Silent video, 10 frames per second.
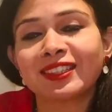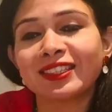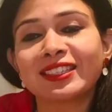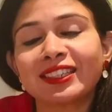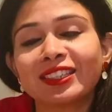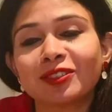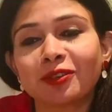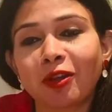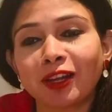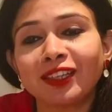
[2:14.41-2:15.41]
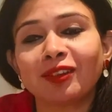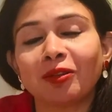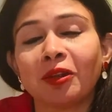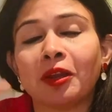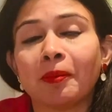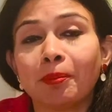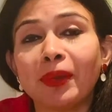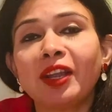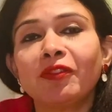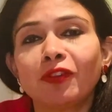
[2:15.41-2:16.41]
Since it is not
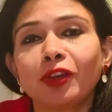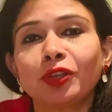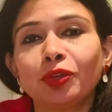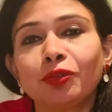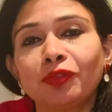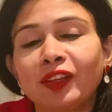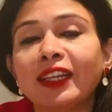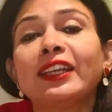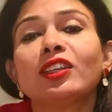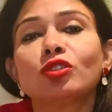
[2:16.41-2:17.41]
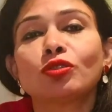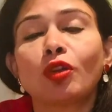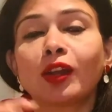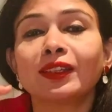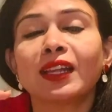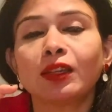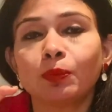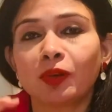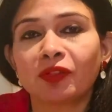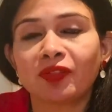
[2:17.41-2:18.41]
made for you, fitting is not
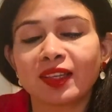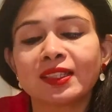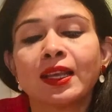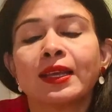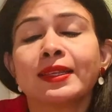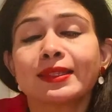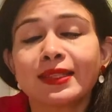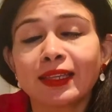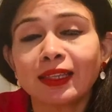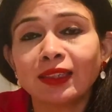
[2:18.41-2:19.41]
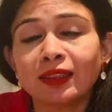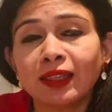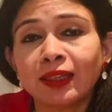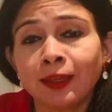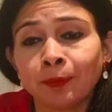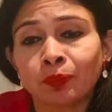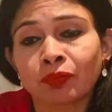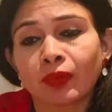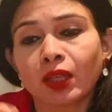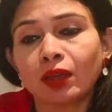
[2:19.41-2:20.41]
that perfect. Second thing,
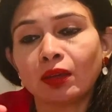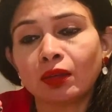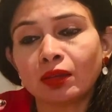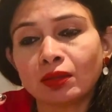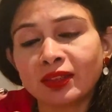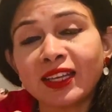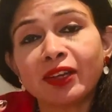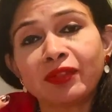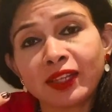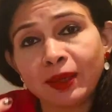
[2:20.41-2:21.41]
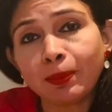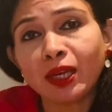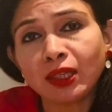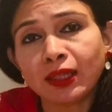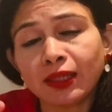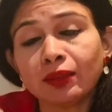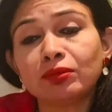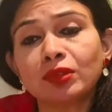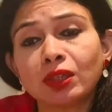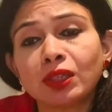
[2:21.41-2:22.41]
they are very bulky.
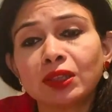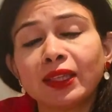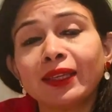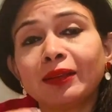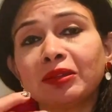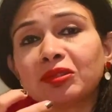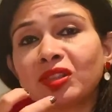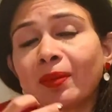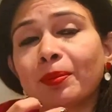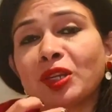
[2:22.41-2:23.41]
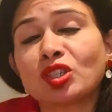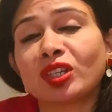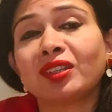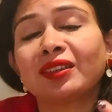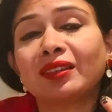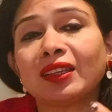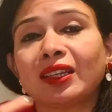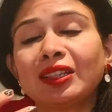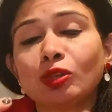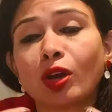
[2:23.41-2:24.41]
Third thing, some patient,
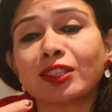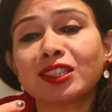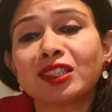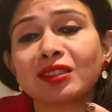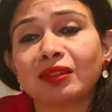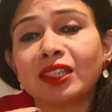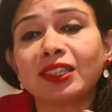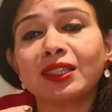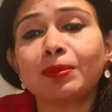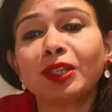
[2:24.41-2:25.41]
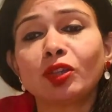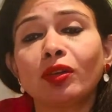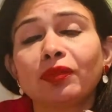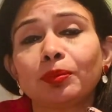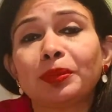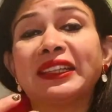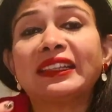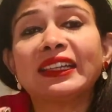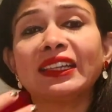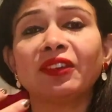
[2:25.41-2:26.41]
it causes little bit of
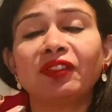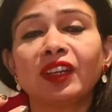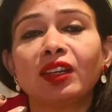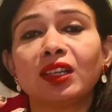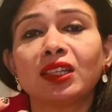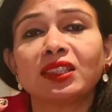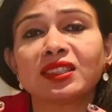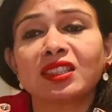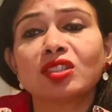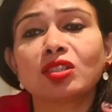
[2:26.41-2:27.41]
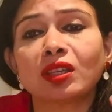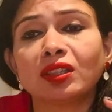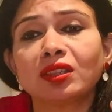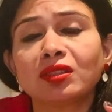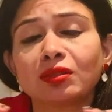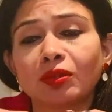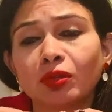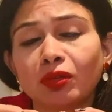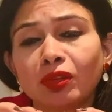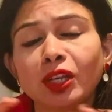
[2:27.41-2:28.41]
breathing difficulty. Since it is
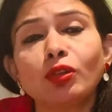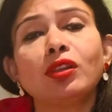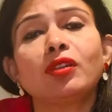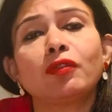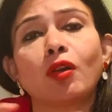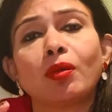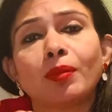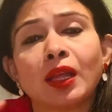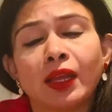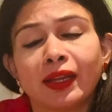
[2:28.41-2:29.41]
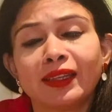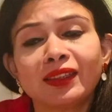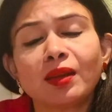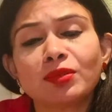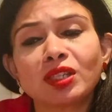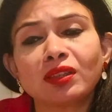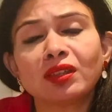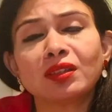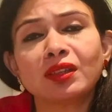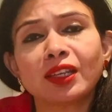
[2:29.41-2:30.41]
regular form, it comes
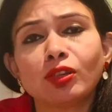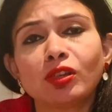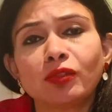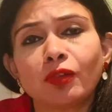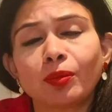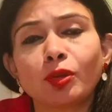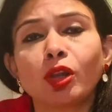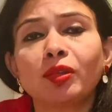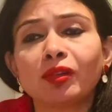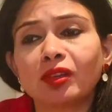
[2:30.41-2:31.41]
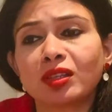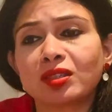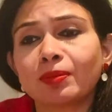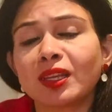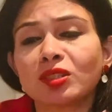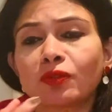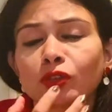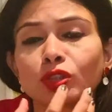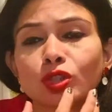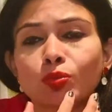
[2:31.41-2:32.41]
under the regular form, not customized
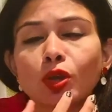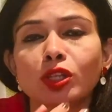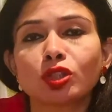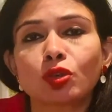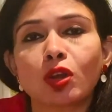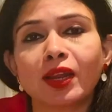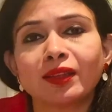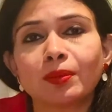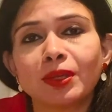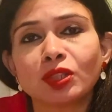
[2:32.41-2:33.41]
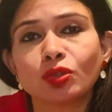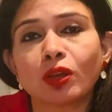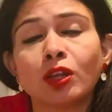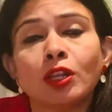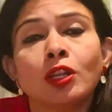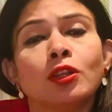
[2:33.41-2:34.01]
for the small jaw and the big jaw.